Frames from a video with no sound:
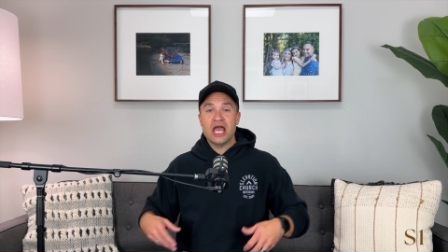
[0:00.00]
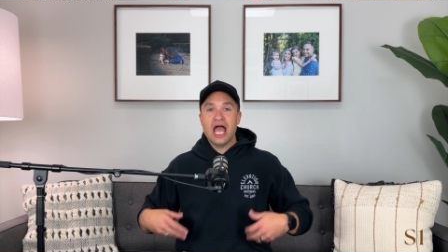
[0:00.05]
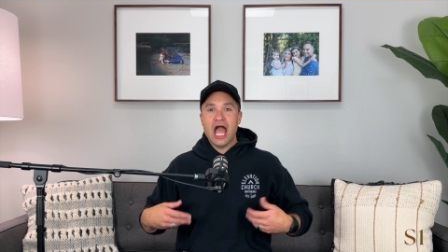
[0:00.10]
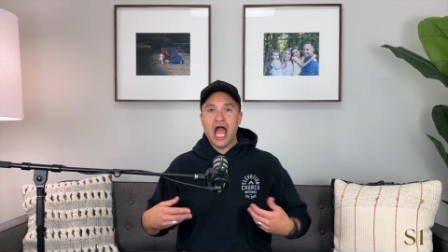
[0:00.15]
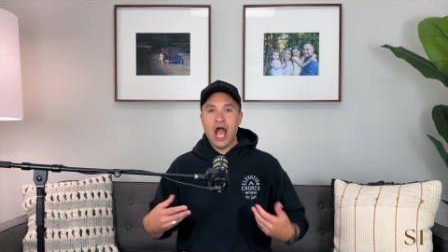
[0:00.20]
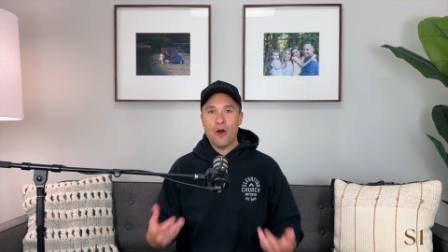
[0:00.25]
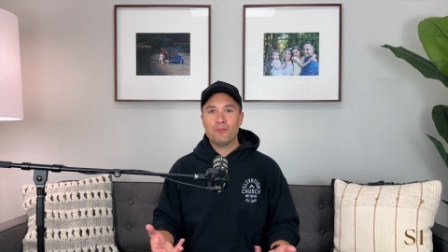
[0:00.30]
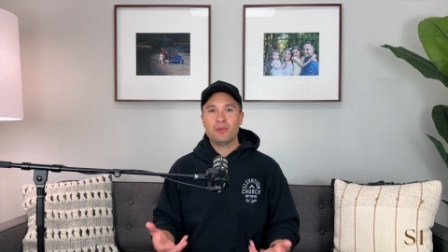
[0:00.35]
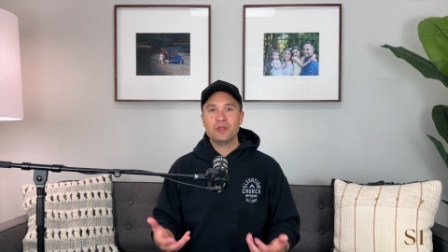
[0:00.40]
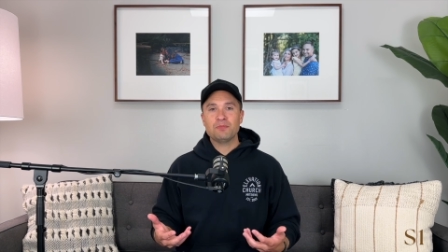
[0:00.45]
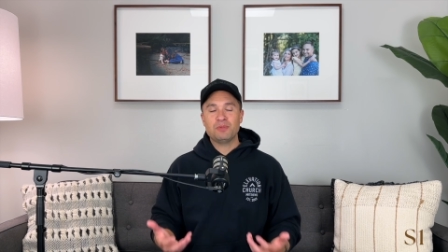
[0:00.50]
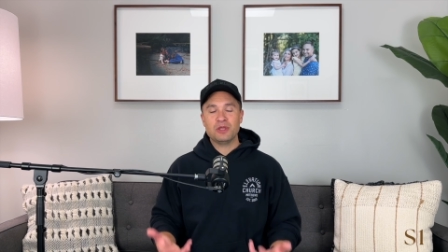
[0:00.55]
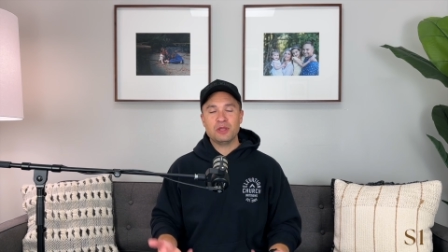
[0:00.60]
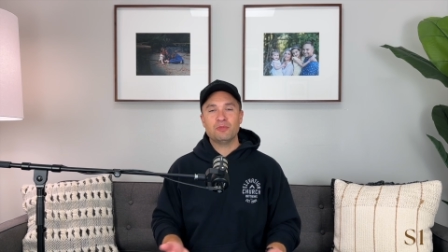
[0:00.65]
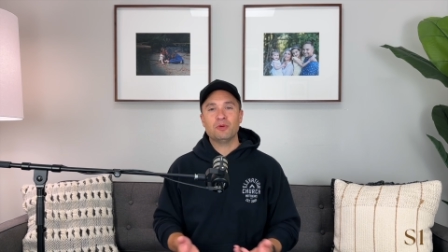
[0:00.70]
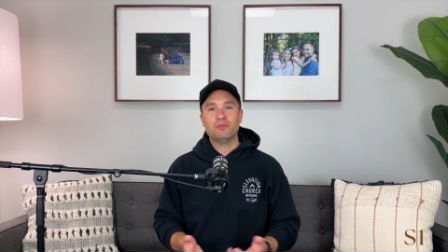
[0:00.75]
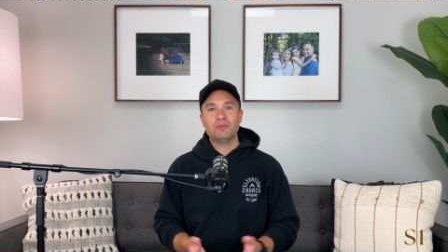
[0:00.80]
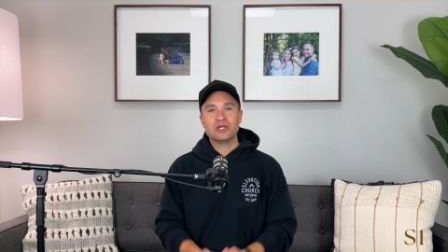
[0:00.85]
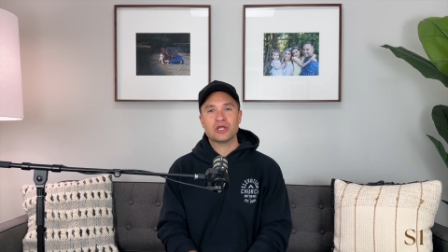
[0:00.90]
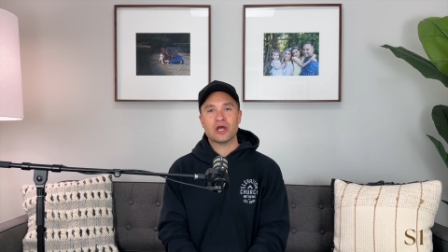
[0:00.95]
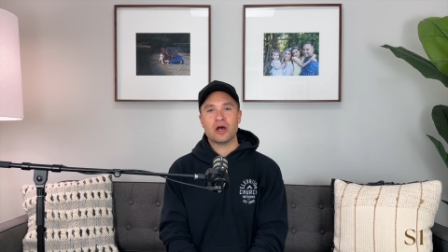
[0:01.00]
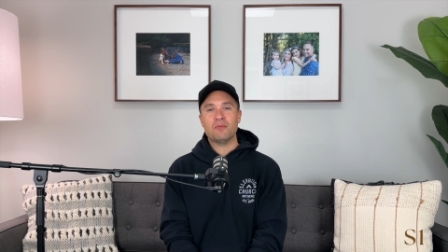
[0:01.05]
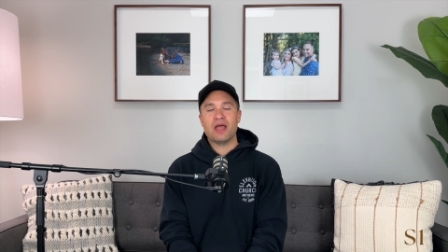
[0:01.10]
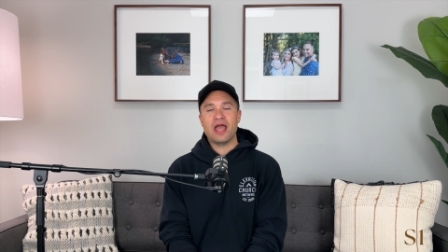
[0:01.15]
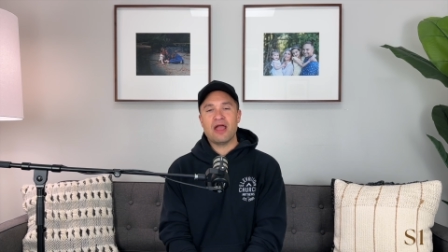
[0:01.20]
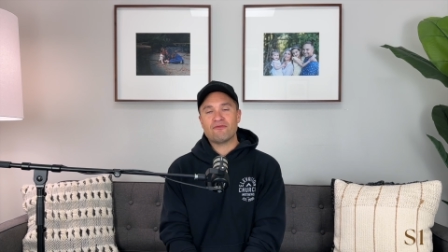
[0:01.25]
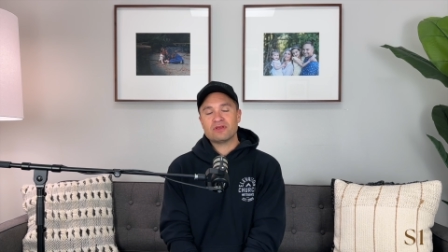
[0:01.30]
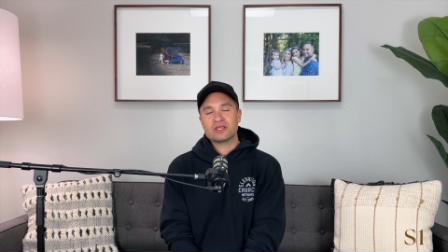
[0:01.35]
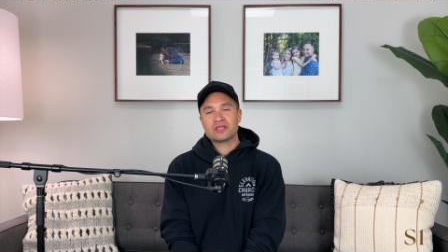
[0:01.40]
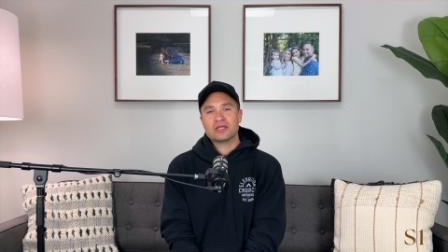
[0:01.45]
helping people become
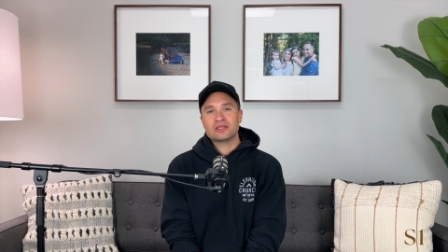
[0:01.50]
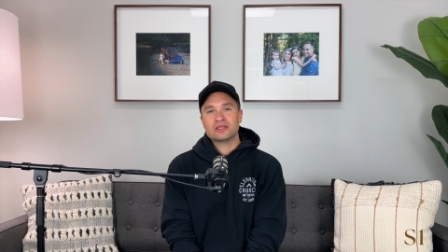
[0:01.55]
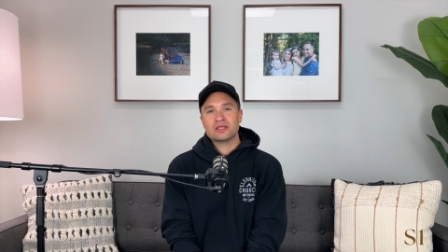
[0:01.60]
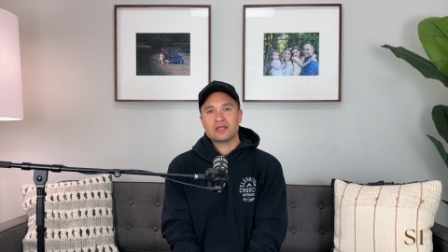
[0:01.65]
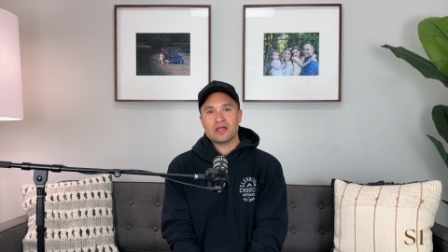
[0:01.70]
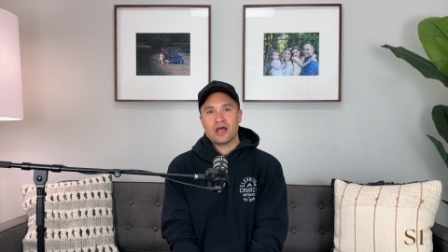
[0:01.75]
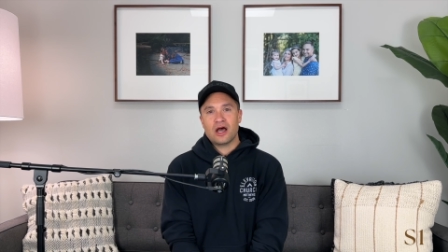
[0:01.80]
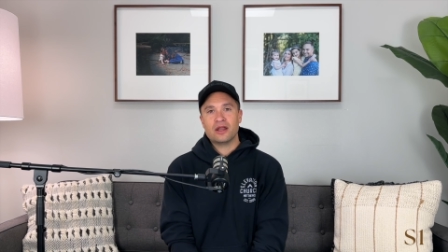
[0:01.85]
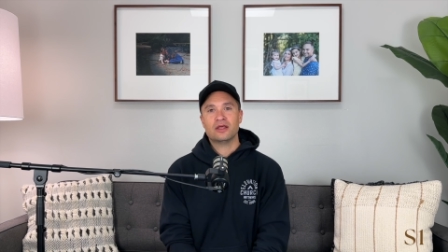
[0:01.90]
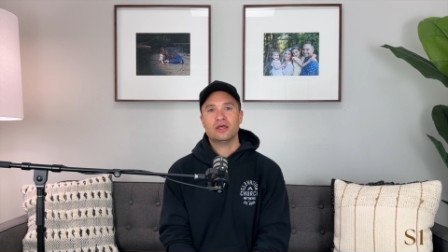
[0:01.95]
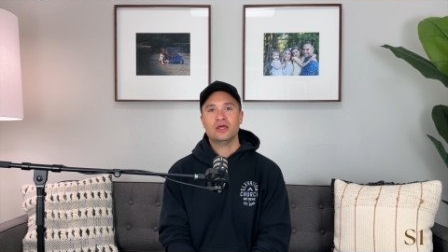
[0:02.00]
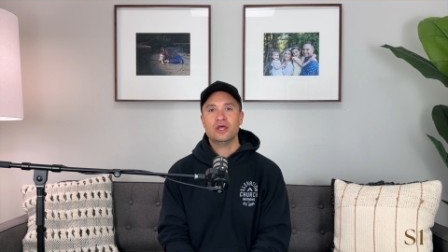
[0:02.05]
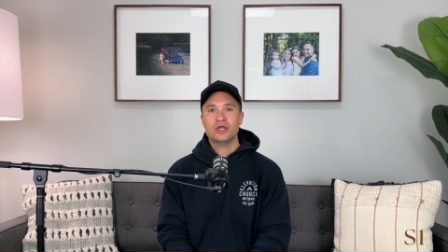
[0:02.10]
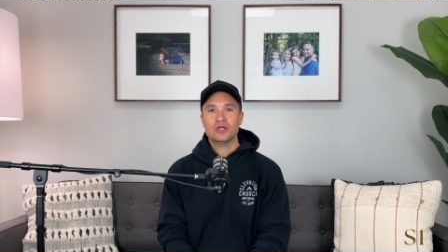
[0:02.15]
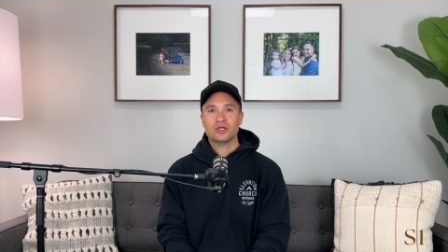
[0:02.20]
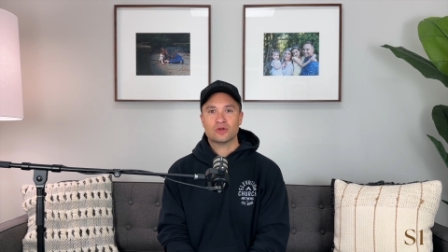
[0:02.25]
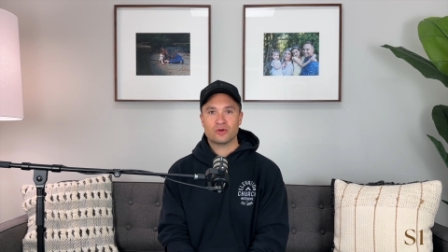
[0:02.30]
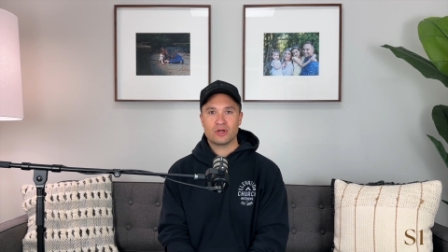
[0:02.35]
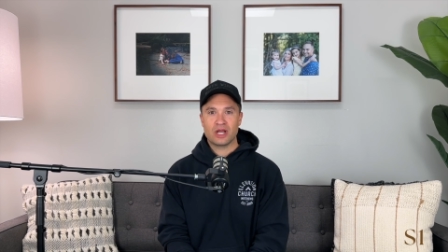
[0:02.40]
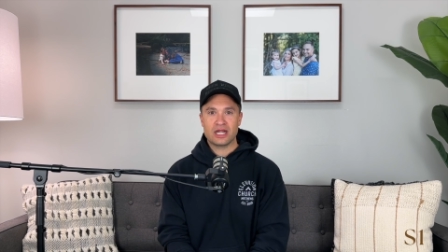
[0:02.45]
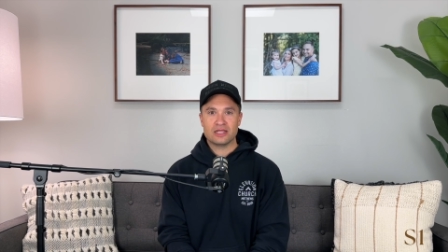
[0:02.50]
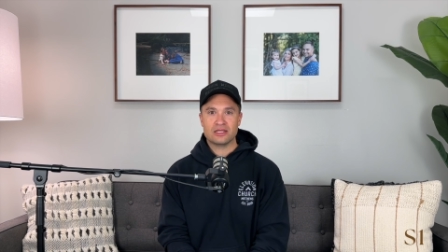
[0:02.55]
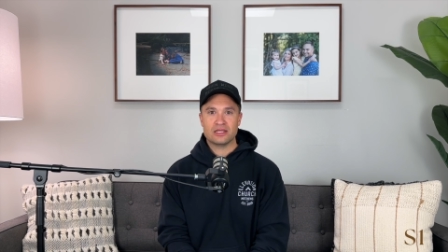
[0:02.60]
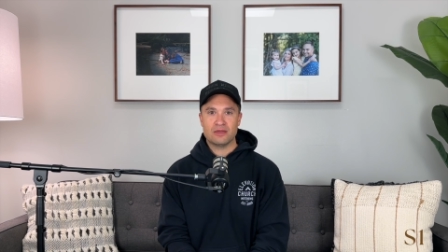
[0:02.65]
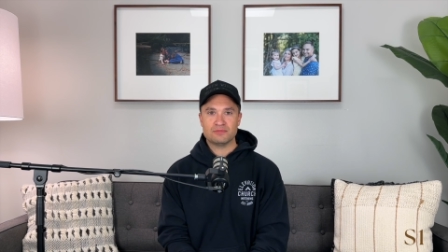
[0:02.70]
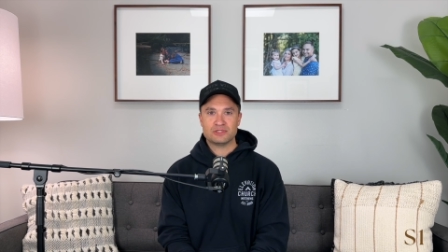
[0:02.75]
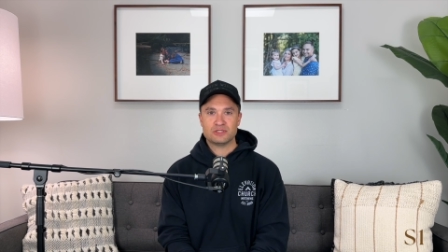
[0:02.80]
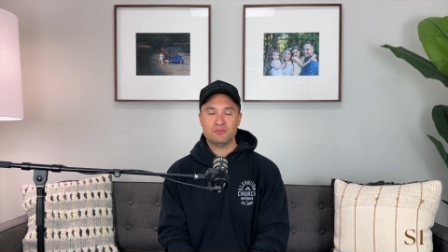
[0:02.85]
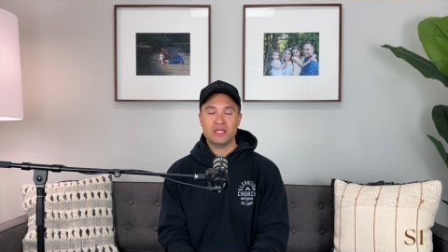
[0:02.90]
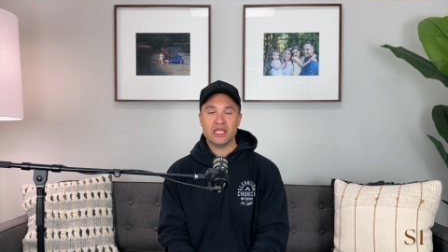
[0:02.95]
everything that God created
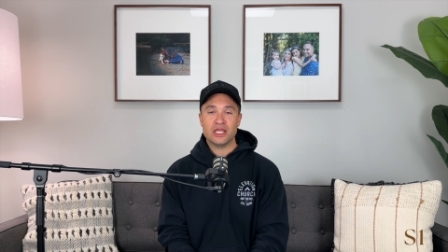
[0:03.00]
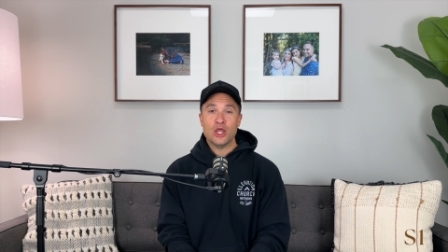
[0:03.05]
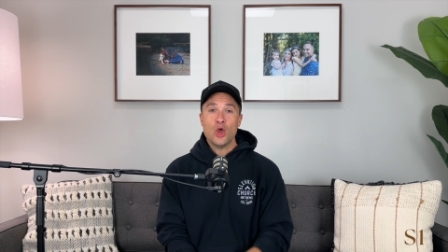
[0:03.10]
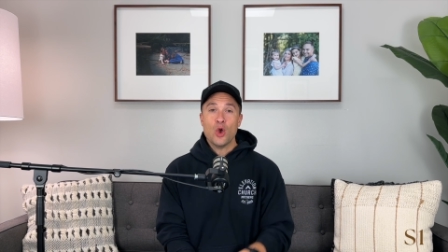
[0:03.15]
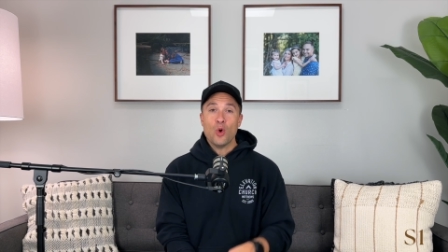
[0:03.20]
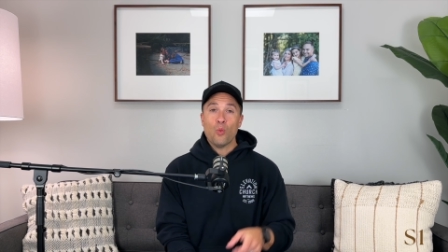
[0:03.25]
them to be.